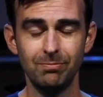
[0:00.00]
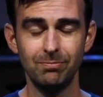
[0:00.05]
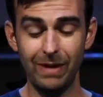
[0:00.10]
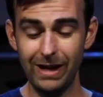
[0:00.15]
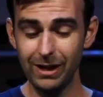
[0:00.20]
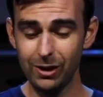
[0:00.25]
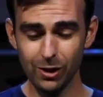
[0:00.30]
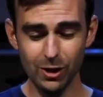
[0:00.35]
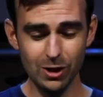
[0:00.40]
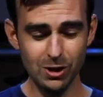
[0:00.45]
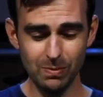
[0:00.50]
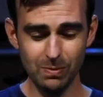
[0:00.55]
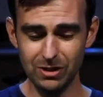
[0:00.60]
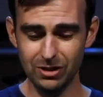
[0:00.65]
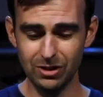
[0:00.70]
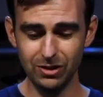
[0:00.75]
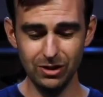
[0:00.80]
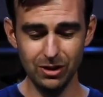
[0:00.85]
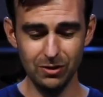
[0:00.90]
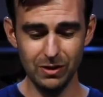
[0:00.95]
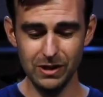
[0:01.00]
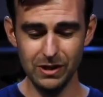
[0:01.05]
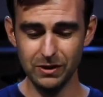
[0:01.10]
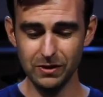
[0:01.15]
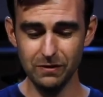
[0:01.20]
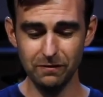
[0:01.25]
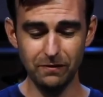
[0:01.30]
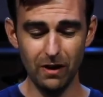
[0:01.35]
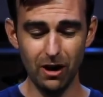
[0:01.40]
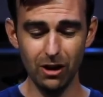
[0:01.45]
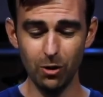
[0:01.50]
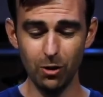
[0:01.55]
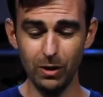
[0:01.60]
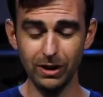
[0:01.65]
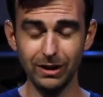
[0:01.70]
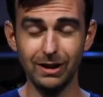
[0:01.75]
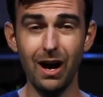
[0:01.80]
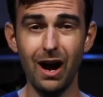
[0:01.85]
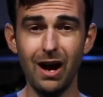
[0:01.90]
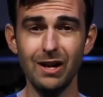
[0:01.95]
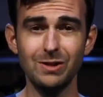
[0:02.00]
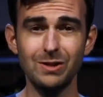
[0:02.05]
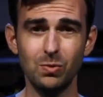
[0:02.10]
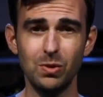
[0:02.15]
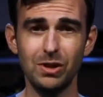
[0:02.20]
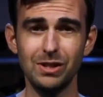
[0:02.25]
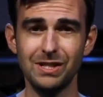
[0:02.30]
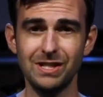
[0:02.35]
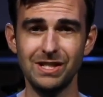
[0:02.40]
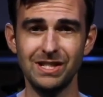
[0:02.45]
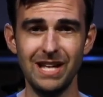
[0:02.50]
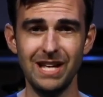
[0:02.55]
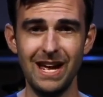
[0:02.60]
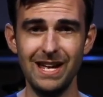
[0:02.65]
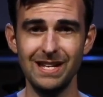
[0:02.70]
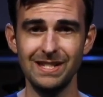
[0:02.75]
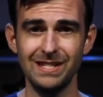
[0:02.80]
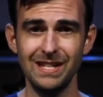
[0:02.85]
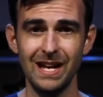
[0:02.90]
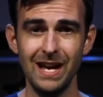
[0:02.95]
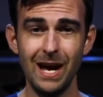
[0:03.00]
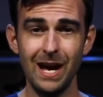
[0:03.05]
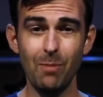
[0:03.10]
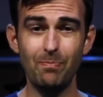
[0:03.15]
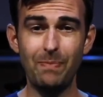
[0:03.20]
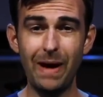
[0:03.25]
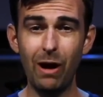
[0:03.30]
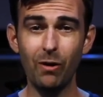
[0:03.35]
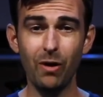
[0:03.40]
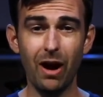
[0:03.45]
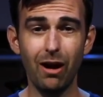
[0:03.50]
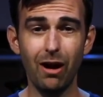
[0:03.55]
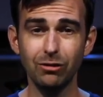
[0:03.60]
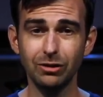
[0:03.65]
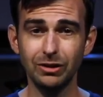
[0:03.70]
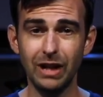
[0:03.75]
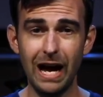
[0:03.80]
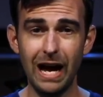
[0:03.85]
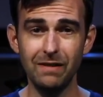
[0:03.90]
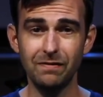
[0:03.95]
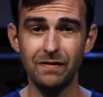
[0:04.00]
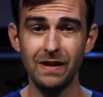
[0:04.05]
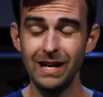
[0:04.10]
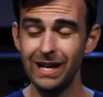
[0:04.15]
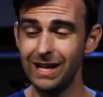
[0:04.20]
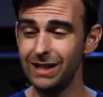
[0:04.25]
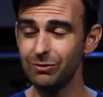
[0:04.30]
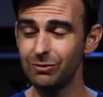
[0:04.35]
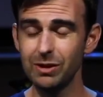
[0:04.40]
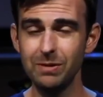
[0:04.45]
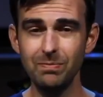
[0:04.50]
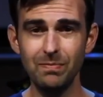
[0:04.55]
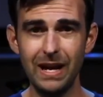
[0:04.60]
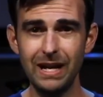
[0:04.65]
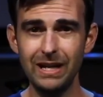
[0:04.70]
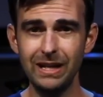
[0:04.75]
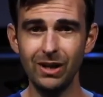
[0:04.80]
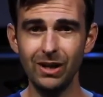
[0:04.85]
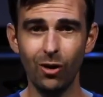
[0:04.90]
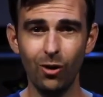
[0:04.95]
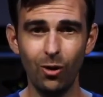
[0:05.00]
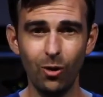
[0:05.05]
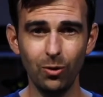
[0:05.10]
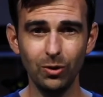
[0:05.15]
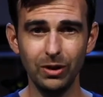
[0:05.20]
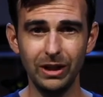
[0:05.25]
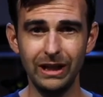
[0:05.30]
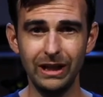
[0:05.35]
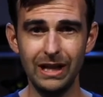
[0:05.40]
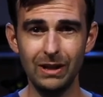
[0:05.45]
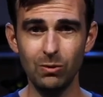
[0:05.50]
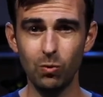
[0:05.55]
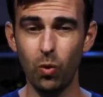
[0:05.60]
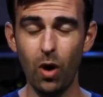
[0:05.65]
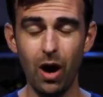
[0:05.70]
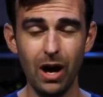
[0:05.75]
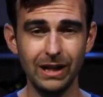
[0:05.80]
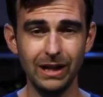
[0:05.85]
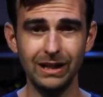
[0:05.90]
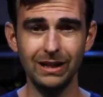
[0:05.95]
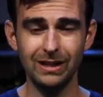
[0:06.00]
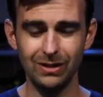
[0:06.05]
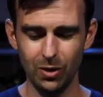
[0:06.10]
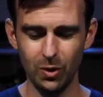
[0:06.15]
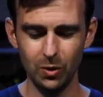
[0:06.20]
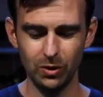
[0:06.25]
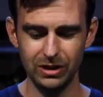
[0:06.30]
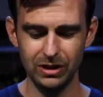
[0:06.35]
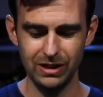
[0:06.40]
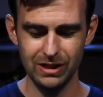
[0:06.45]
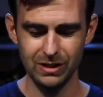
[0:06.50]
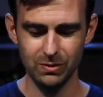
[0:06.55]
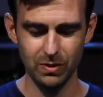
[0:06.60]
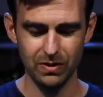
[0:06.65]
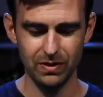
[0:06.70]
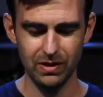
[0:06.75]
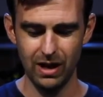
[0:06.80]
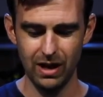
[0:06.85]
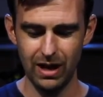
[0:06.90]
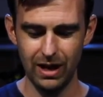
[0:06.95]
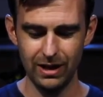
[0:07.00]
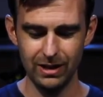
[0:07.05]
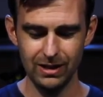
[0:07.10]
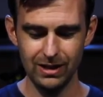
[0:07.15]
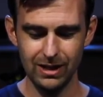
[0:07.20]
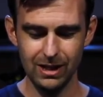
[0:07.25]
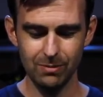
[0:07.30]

My encouragement to you is to follow what God's word says about our life and remaining holy and walking in holiness with God.